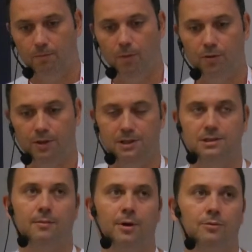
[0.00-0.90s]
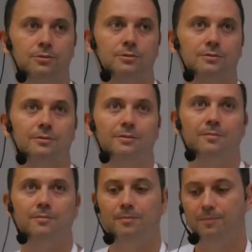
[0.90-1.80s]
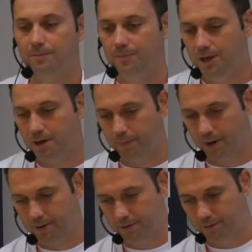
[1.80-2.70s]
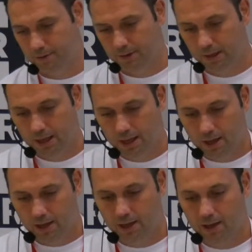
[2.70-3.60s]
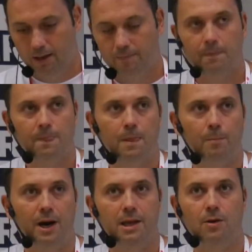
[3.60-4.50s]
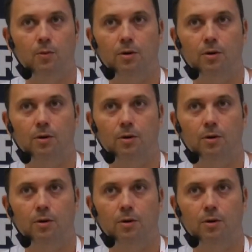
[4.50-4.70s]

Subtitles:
More things about being a manager. Manager